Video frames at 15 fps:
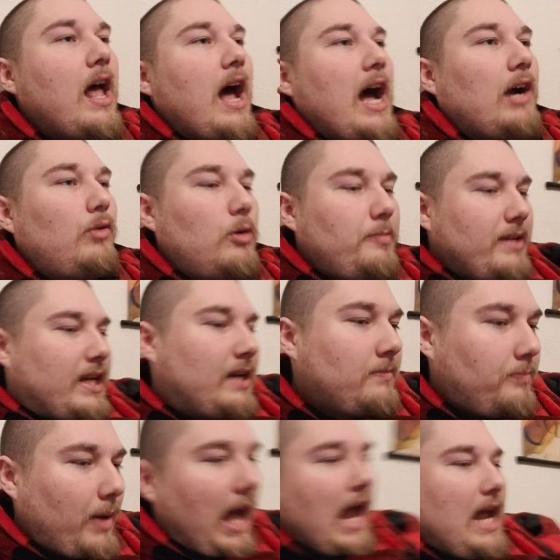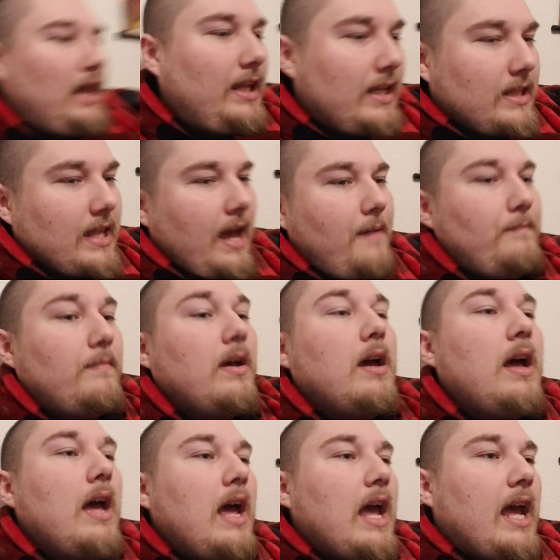I will be compiling them
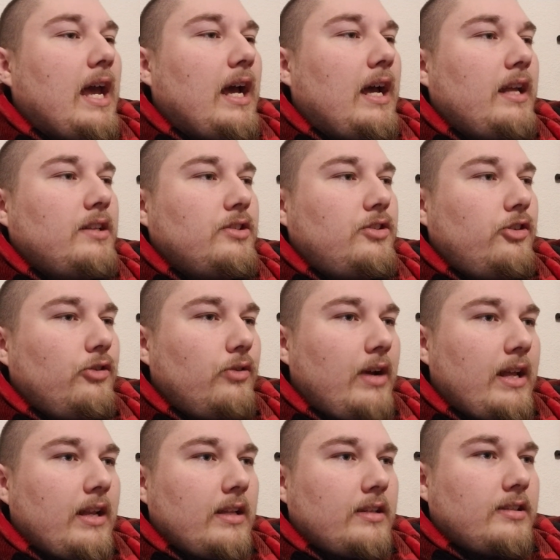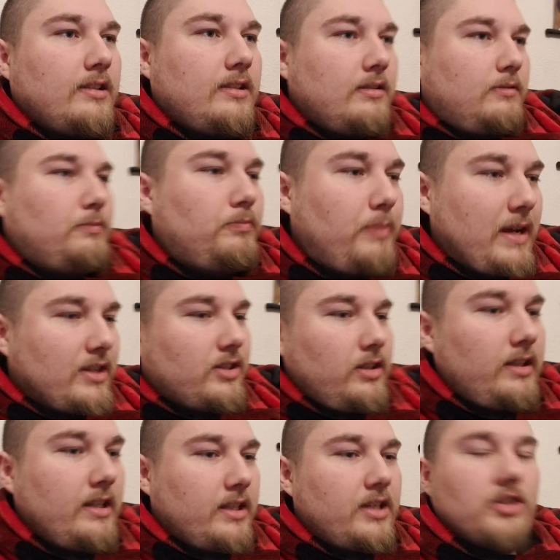and to a
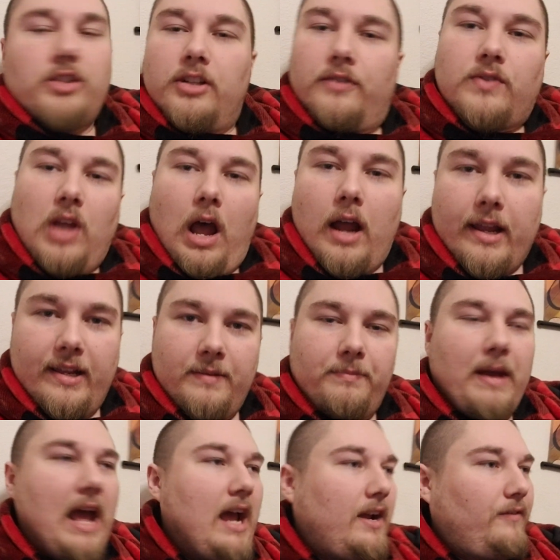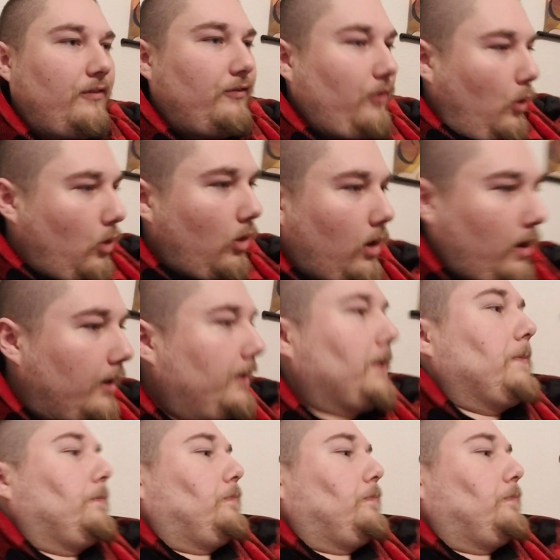special edition of Talking Back for